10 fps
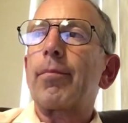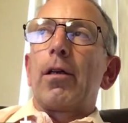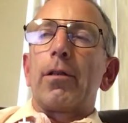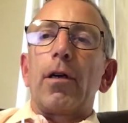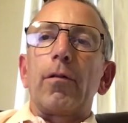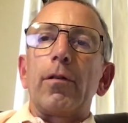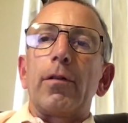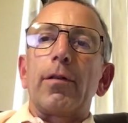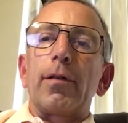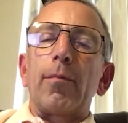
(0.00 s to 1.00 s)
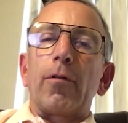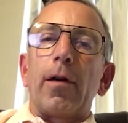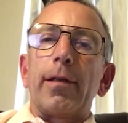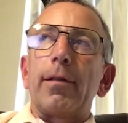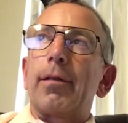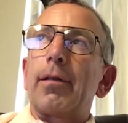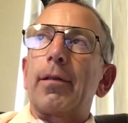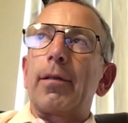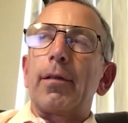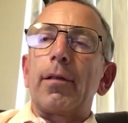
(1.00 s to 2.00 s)
So to summarize,
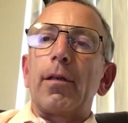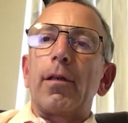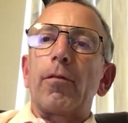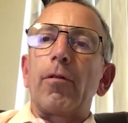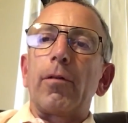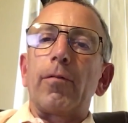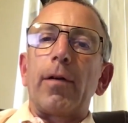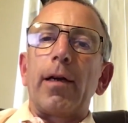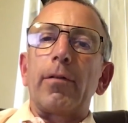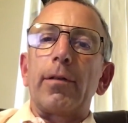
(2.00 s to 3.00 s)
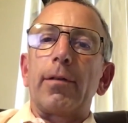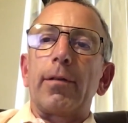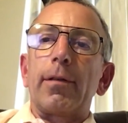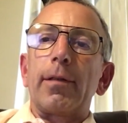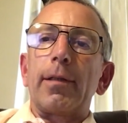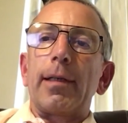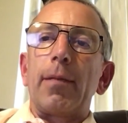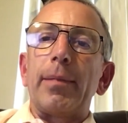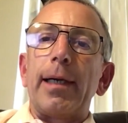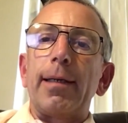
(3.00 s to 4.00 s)
coronavirus
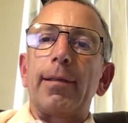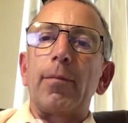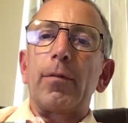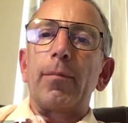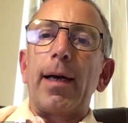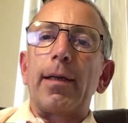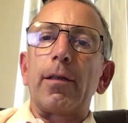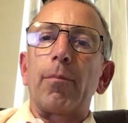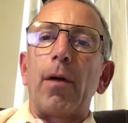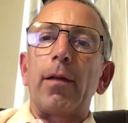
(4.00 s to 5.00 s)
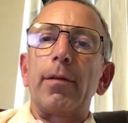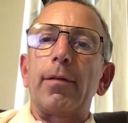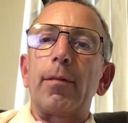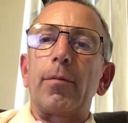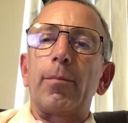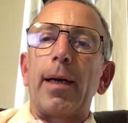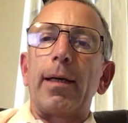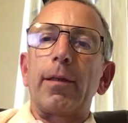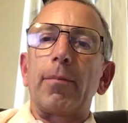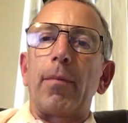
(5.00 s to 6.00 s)
can be asymptomatic, mildly
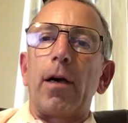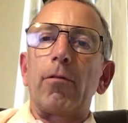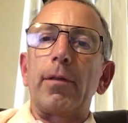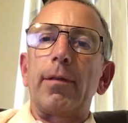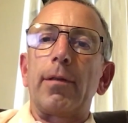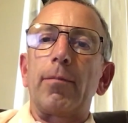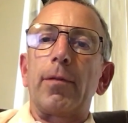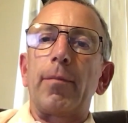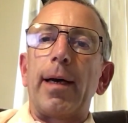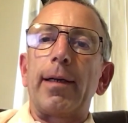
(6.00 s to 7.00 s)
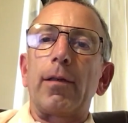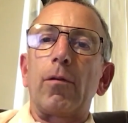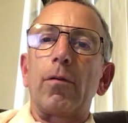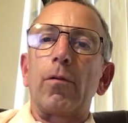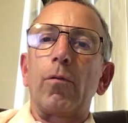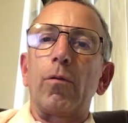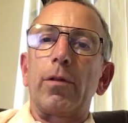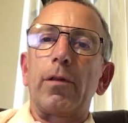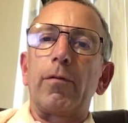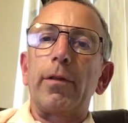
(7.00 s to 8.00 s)
symptomatic, moderately symptomatic, or
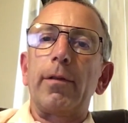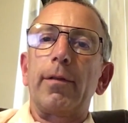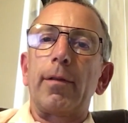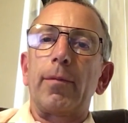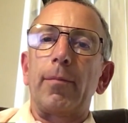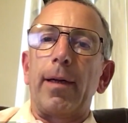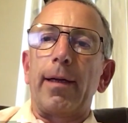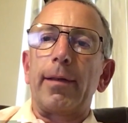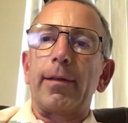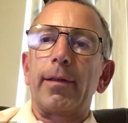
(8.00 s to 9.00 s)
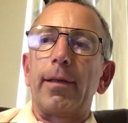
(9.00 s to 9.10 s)
severely symptomatic.